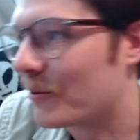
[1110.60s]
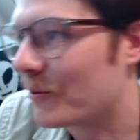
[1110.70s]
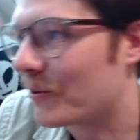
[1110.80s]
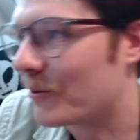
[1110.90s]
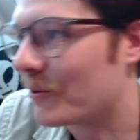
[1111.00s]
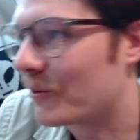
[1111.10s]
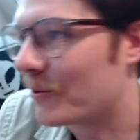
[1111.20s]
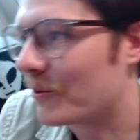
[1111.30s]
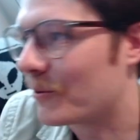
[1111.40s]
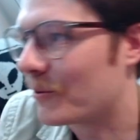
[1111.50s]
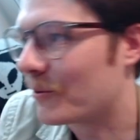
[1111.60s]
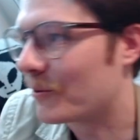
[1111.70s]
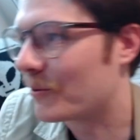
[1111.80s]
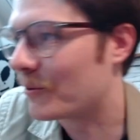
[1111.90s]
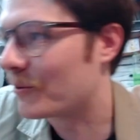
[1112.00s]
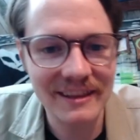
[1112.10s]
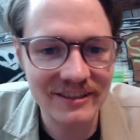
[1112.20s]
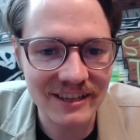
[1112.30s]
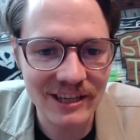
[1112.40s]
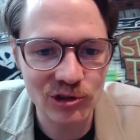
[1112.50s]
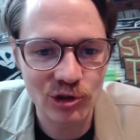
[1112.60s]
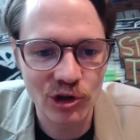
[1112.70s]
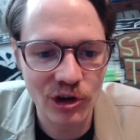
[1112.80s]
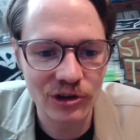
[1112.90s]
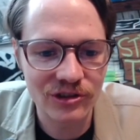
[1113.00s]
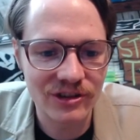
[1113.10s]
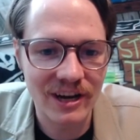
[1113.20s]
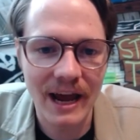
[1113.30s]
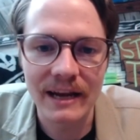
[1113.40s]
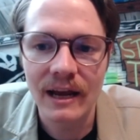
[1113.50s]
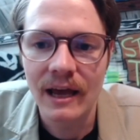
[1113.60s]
episode for the behind the scenes nerds tonight.